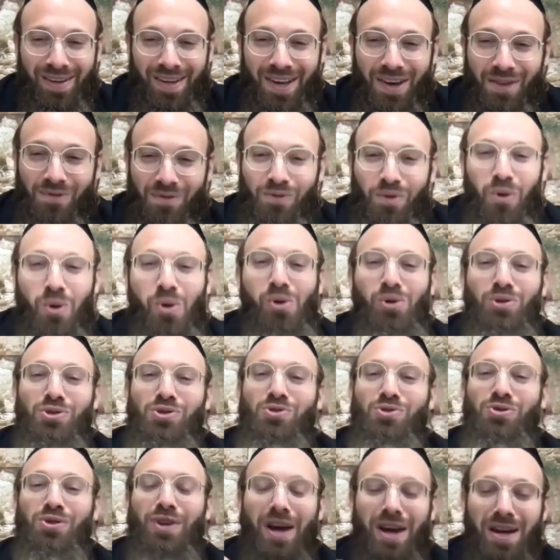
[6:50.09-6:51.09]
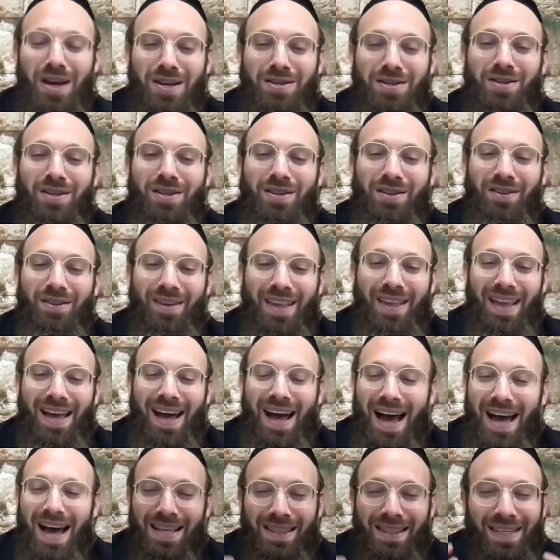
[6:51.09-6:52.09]
If we're all united,
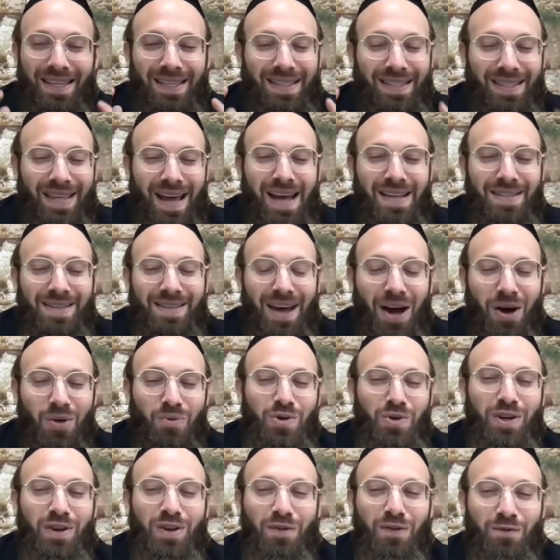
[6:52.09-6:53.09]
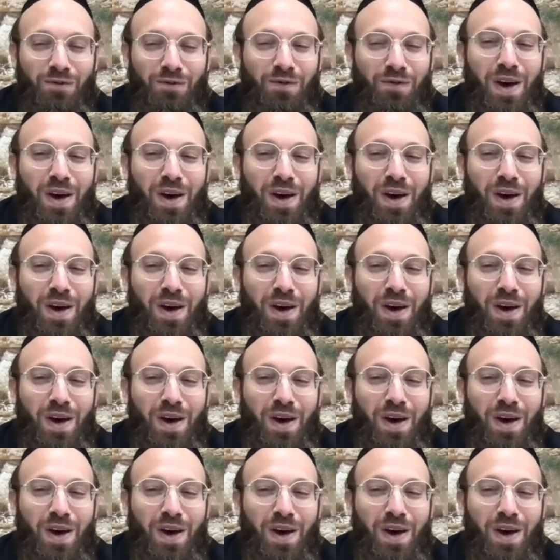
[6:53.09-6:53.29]
I think that's how we could